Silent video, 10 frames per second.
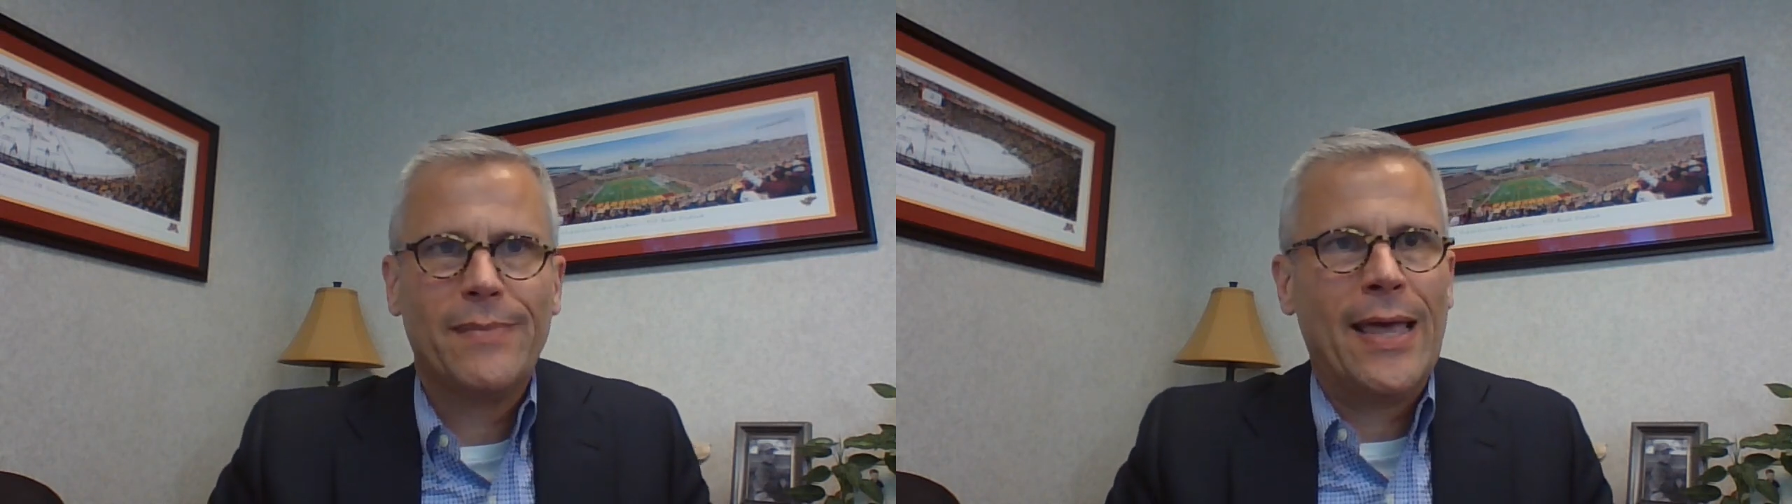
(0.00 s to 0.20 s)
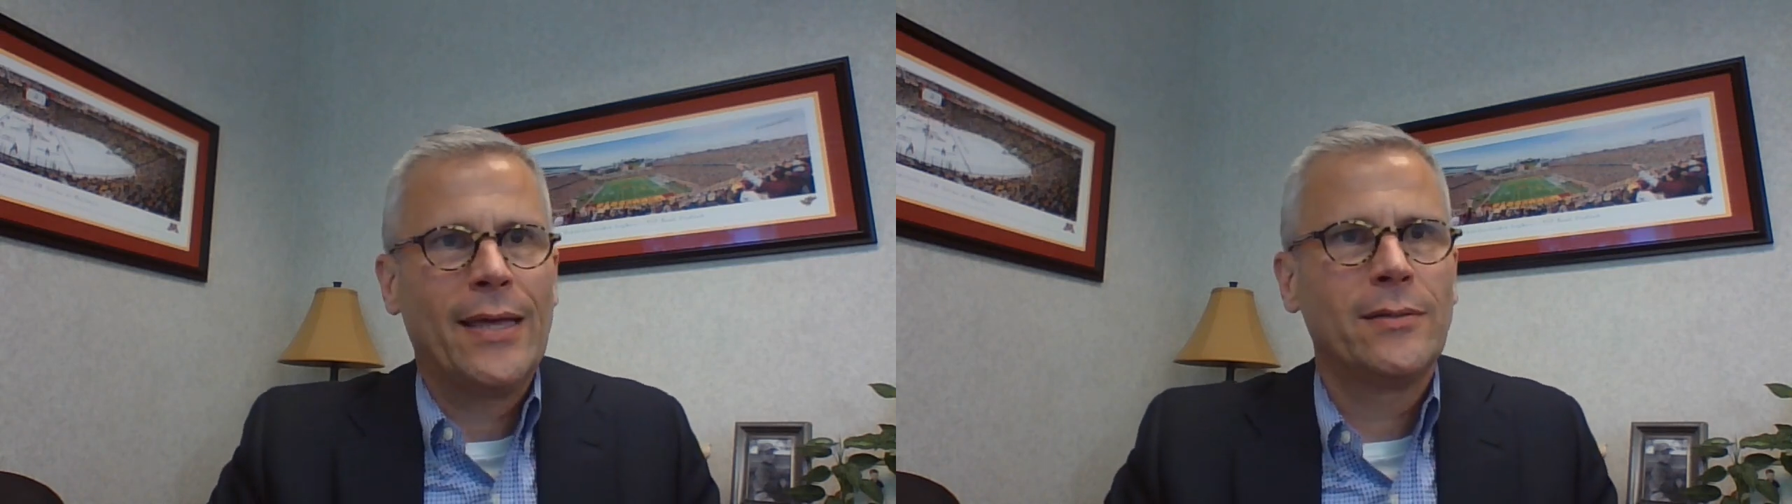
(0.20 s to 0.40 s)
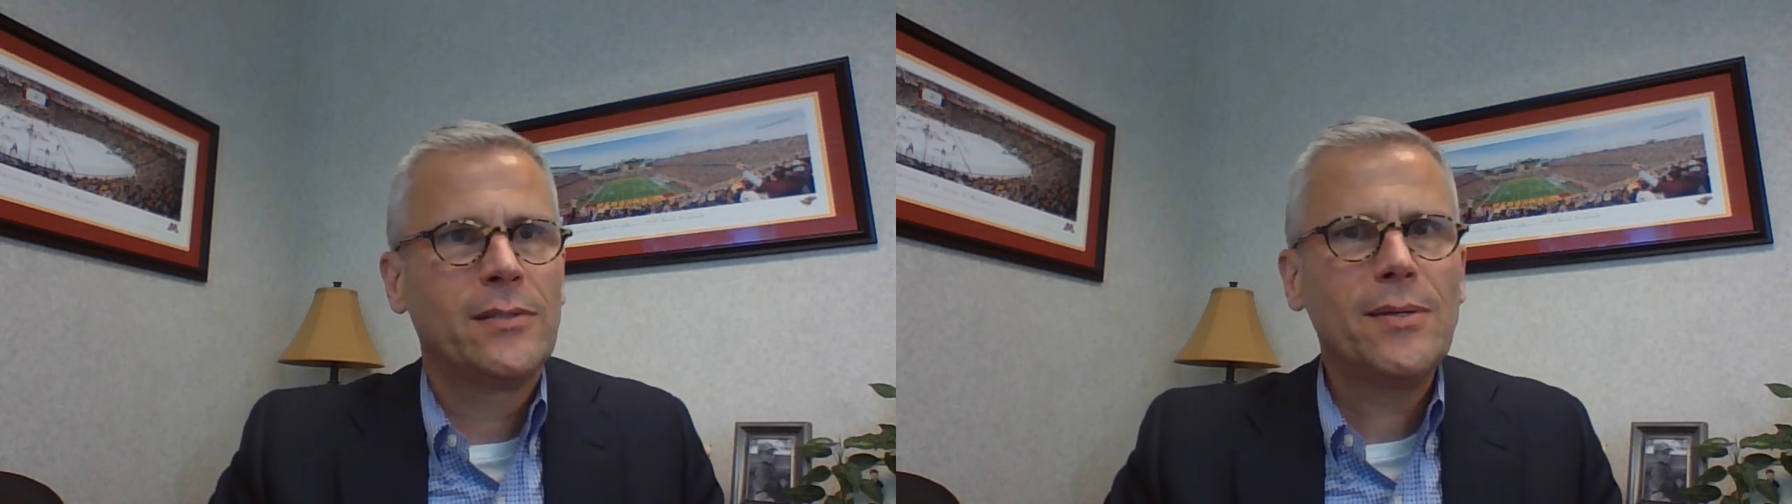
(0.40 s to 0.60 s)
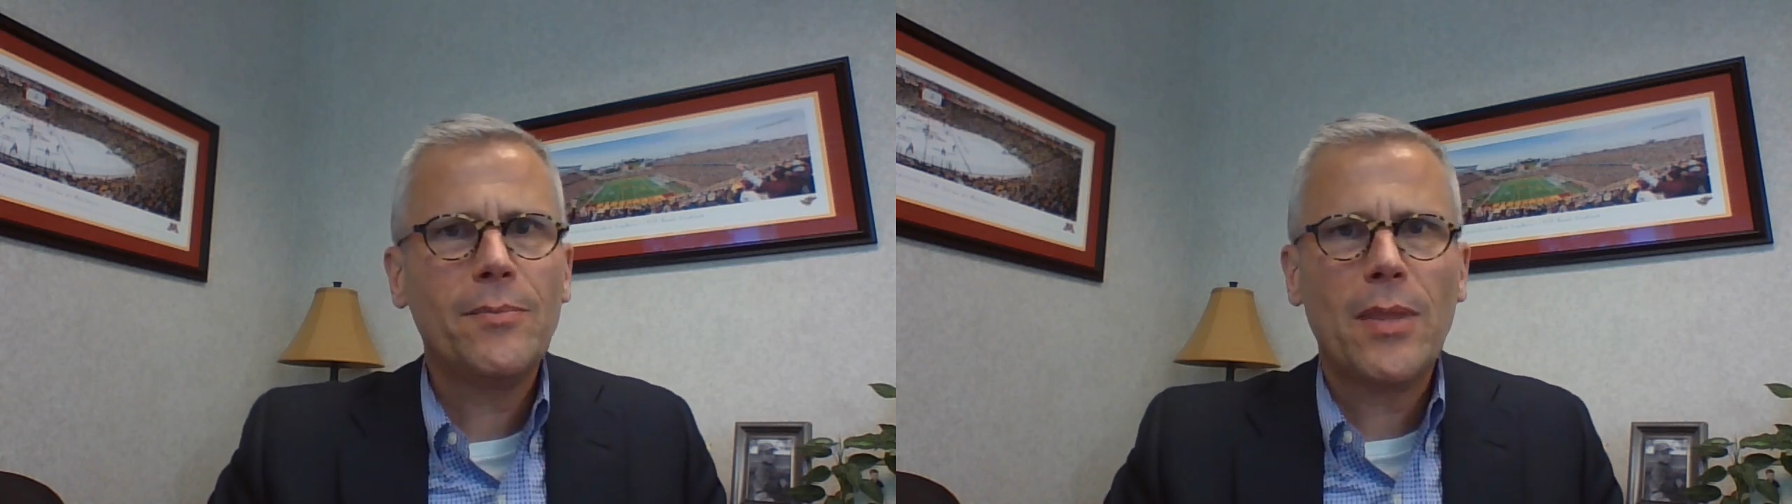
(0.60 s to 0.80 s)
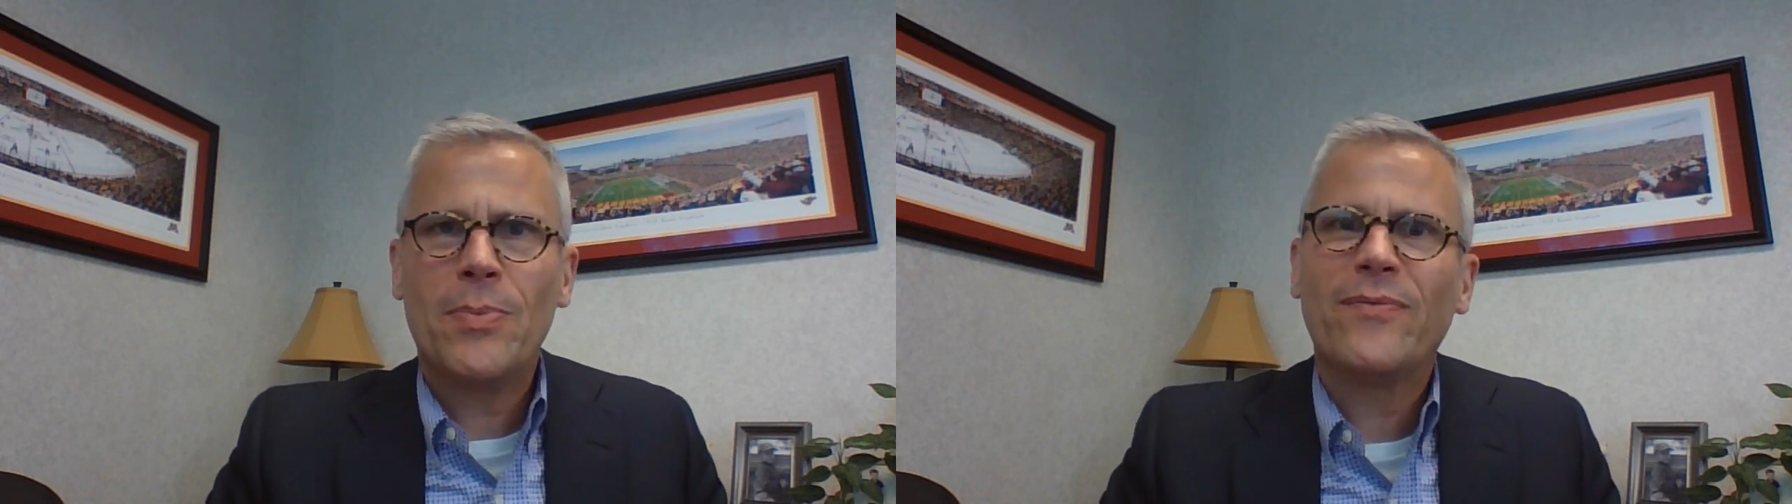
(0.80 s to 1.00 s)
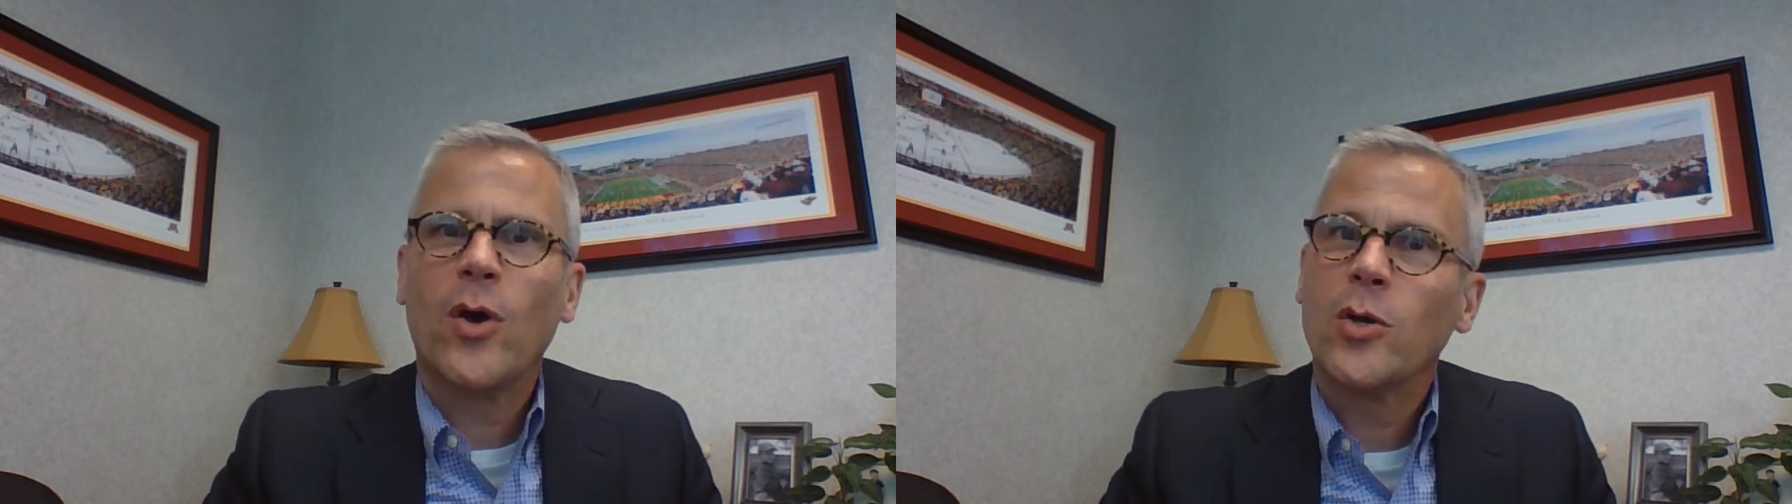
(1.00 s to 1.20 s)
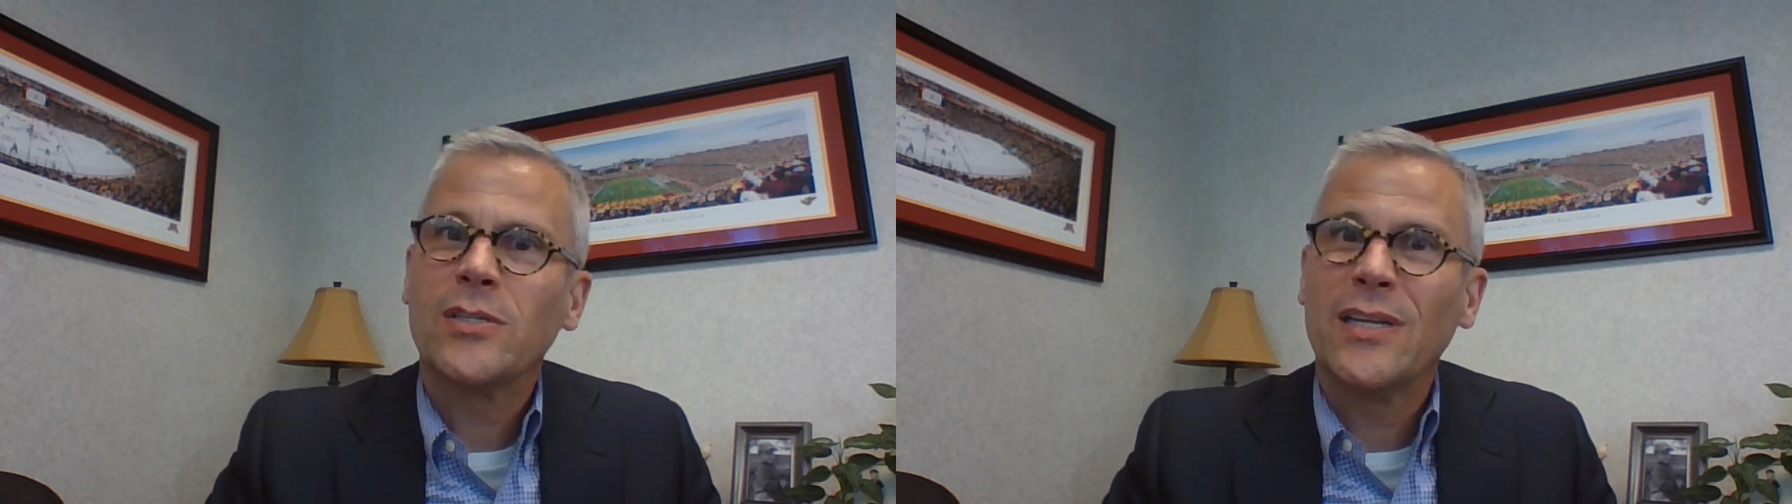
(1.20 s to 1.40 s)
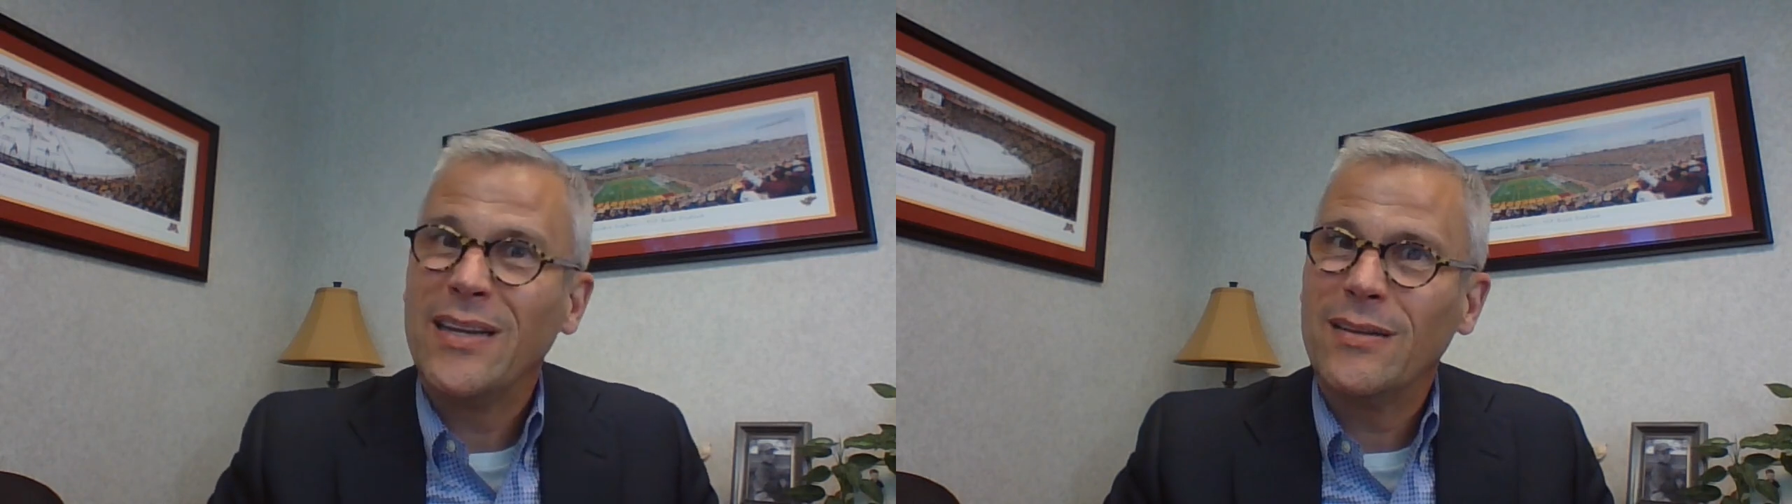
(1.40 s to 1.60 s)
and some of the
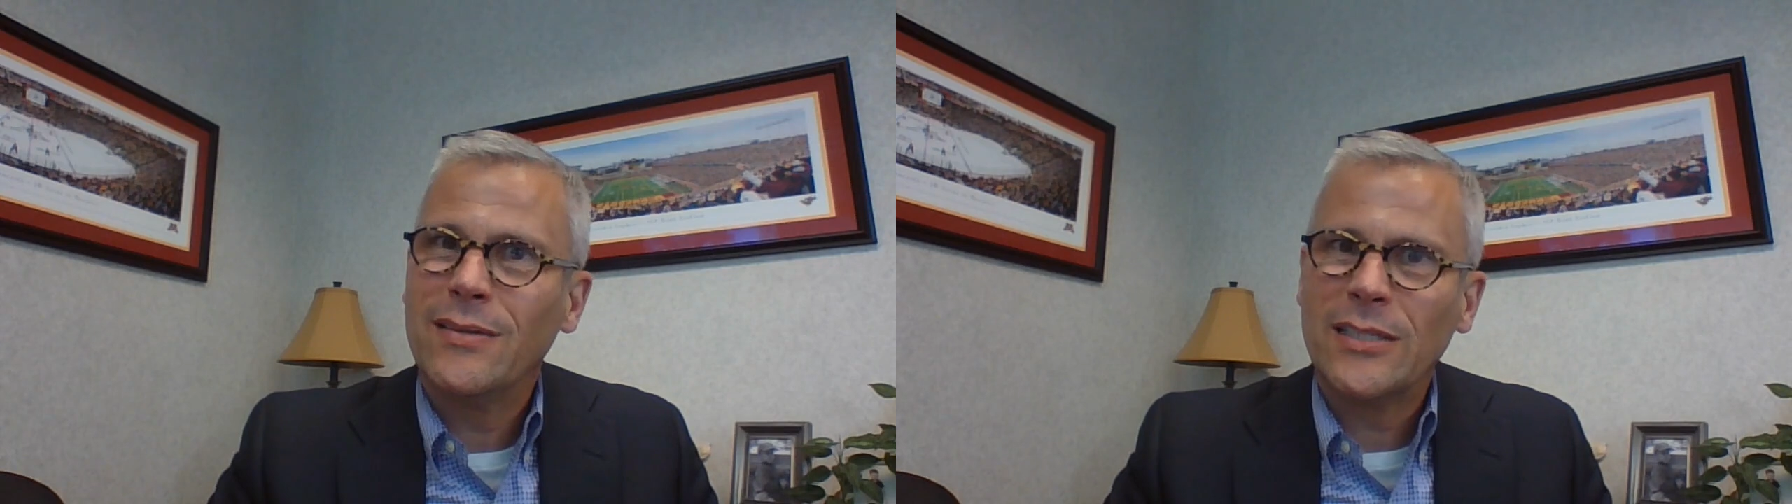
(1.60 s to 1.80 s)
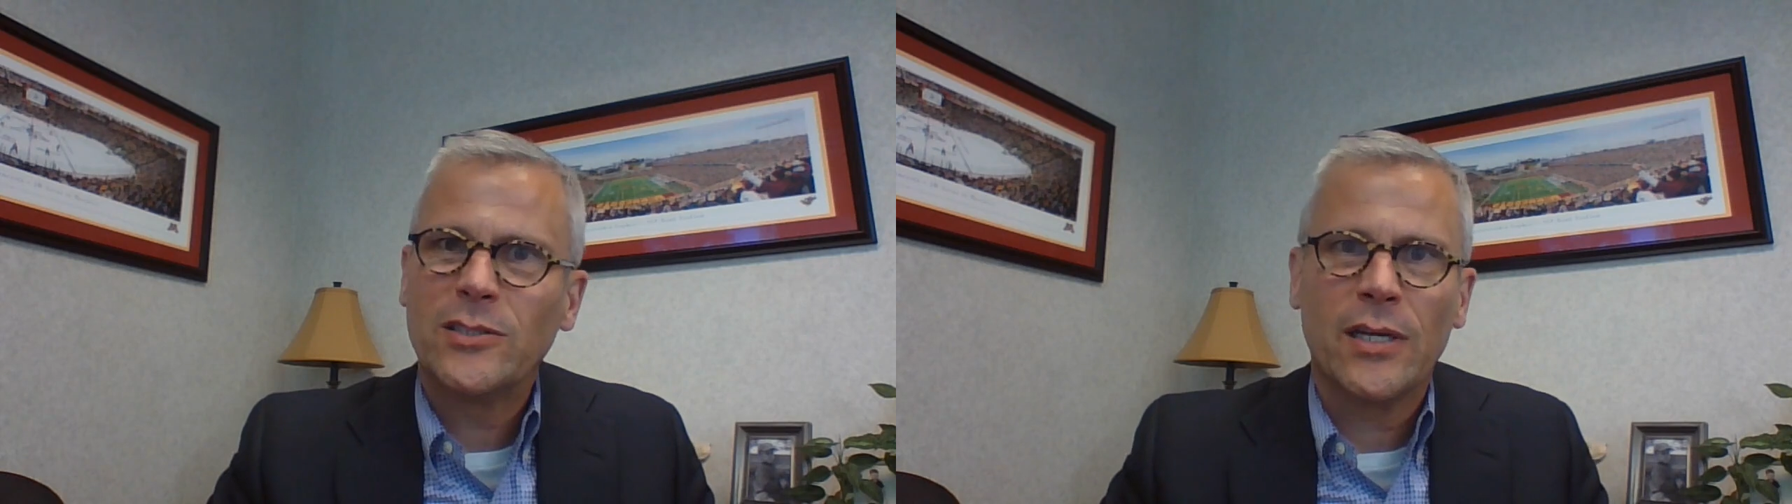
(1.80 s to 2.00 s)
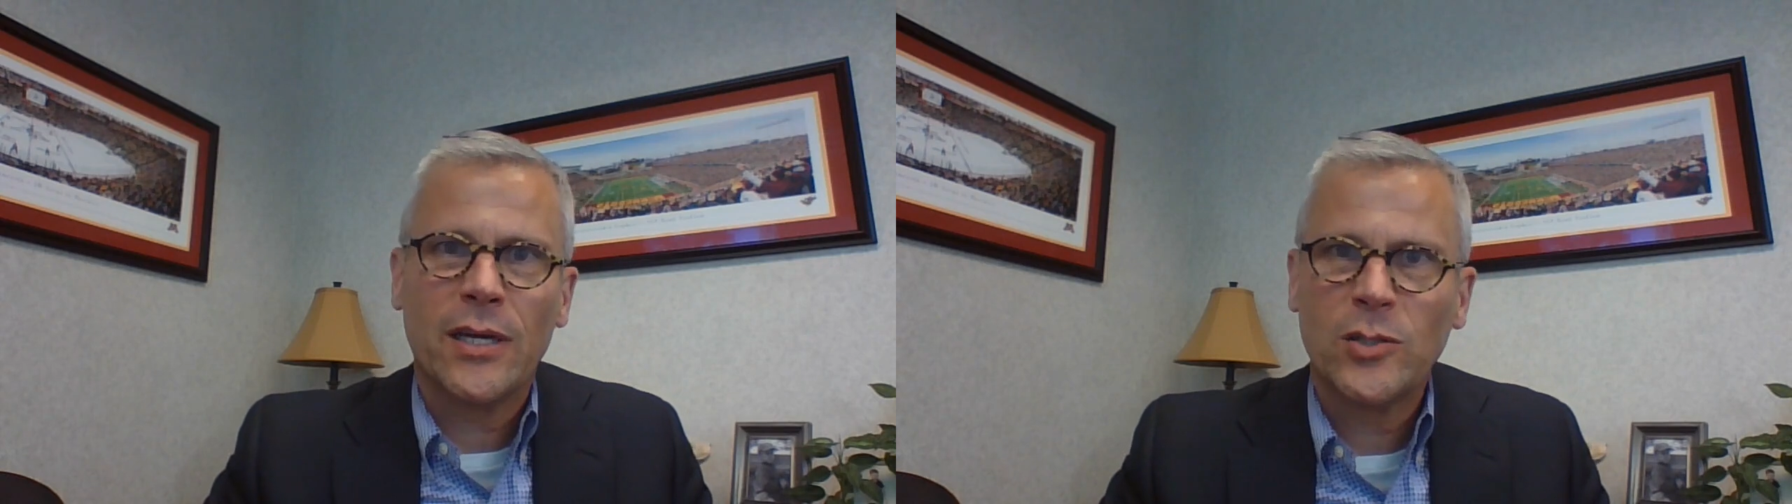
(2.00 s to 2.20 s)
pitfalls that